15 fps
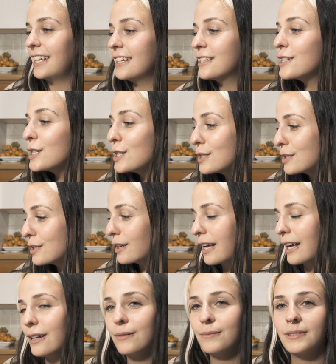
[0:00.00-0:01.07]
need to, to
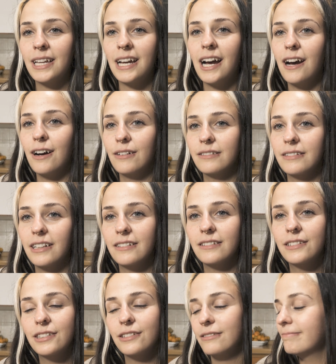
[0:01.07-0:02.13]
calm down
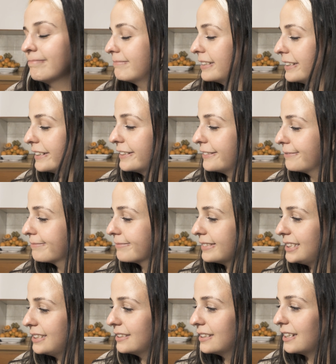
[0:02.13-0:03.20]
and to, you know,
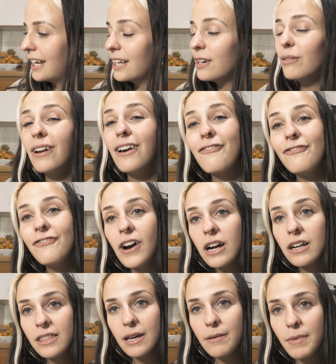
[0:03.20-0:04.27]
I don't want to
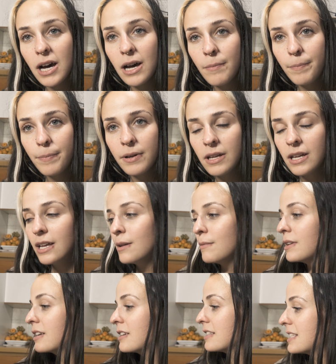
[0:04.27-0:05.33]
fuck them up
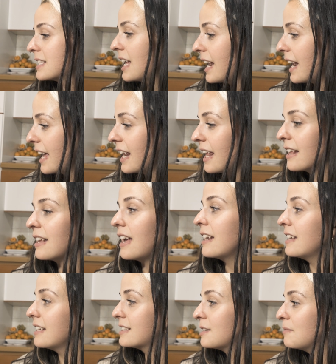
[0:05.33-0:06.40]
because then I, ne I
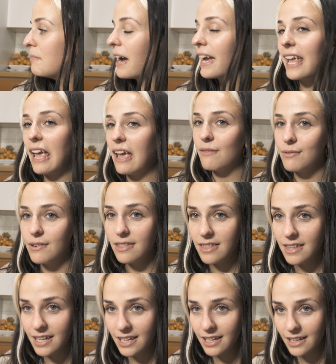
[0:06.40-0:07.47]
need to buy
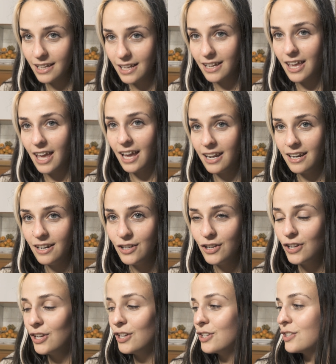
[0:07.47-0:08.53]
everything again.
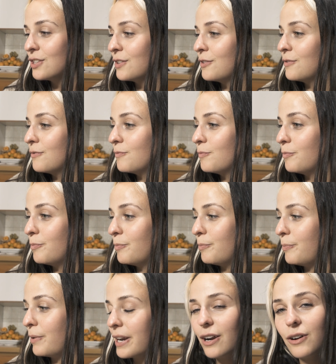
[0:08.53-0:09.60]

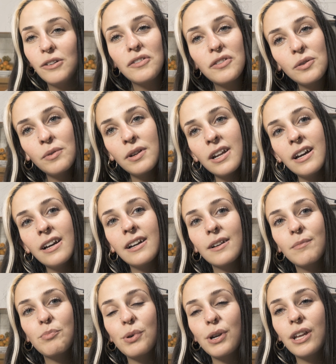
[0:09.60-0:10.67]
But I also want
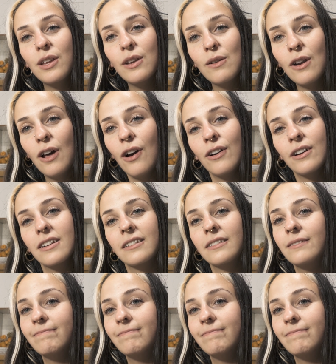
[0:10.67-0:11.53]
to bring you along.